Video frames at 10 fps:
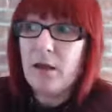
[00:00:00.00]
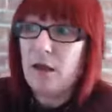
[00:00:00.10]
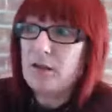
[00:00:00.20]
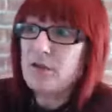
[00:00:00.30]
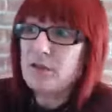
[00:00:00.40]

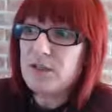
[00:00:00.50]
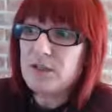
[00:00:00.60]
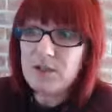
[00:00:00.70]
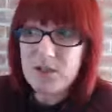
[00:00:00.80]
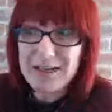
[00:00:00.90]
So it's
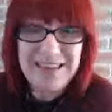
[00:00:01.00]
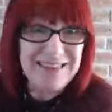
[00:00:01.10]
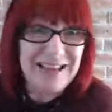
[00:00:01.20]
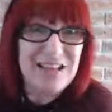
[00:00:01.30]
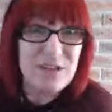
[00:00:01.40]
not just like the
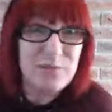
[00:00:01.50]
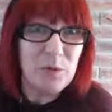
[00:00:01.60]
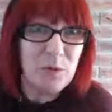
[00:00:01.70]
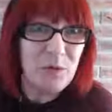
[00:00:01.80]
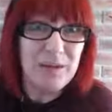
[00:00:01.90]
end of
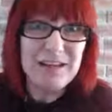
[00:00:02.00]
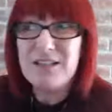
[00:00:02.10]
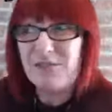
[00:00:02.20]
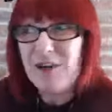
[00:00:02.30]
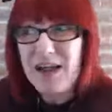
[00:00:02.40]
month, the last
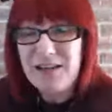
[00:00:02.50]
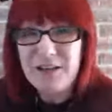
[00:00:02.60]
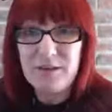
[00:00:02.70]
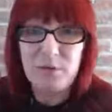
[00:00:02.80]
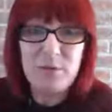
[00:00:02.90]
Friday of the
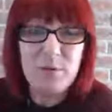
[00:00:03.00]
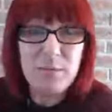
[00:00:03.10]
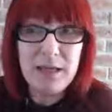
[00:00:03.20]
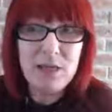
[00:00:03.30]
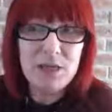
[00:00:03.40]
month, but
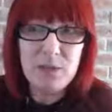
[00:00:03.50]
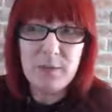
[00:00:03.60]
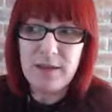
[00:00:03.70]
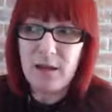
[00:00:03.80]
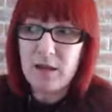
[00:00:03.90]
make sure
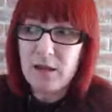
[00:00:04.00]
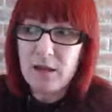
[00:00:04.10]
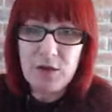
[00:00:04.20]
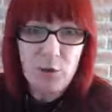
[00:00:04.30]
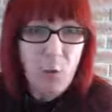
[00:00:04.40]
that
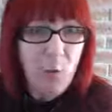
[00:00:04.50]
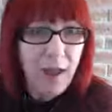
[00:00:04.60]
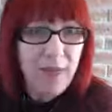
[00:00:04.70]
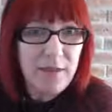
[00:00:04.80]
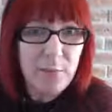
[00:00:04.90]
you're
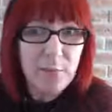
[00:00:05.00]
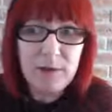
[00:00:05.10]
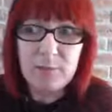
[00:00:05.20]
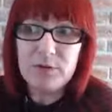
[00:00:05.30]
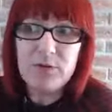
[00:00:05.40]
aware that
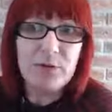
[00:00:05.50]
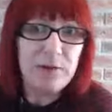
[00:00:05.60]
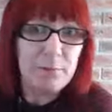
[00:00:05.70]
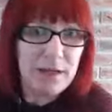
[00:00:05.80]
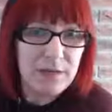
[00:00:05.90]
people do get
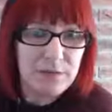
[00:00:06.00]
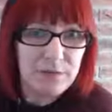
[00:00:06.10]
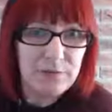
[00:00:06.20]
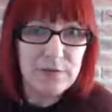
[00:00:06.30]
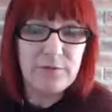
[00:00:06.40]
paid on the
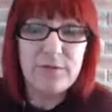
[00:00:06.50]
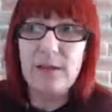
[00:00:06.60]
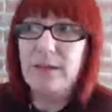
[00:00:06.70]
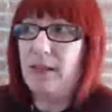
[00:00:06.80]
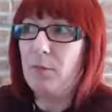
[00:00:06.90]
15th,
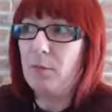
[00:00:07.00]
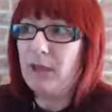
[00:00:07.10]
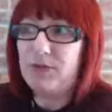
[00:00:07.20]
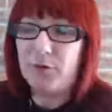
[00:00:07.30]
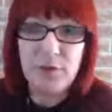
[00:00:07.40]
they get
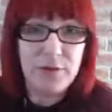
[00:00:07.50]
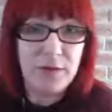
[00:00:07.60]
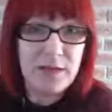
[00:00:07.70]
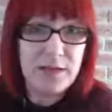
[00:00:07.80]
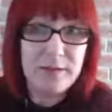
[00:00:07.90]
paid on the
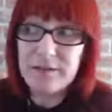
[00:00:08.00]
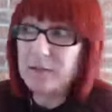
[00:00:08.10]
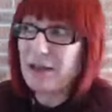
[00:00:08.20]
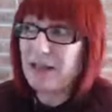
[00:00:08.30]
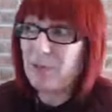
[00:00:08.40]
30th, and they
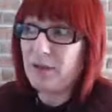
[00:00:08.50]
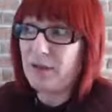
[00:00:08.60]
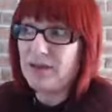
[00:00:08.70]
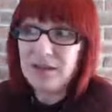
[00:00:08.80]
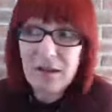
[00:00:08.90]
might get
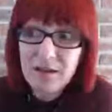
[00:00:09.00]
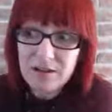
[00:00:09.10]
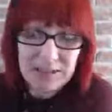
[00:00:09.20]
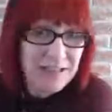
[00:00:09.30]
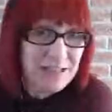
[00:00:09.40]
paid the
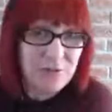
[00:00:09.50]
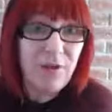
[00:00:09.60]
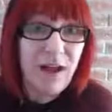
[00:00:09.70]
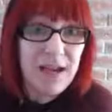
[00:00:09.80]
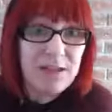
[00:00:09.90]
last
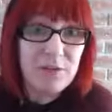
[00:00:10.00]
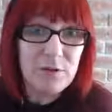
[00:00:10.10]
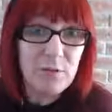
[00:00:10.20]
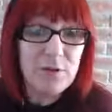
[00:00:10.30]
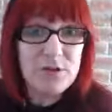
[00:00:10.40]
Friday of the
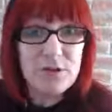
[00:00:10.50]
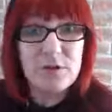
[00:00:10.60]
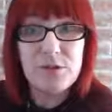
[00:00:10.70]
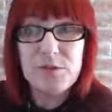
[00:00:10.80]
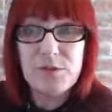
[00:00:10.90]
month. So
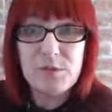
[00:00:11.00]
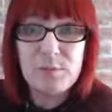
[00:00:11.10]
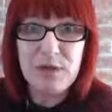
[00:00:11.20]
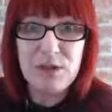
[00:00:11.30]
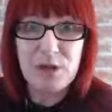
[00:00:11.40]
do some
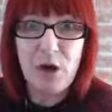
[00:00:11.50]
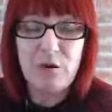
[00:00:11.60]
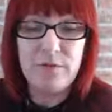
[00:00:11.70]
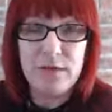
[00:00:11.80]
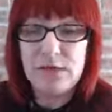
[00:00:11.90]
special
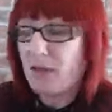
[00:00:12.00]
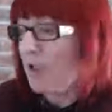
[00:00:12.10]
offers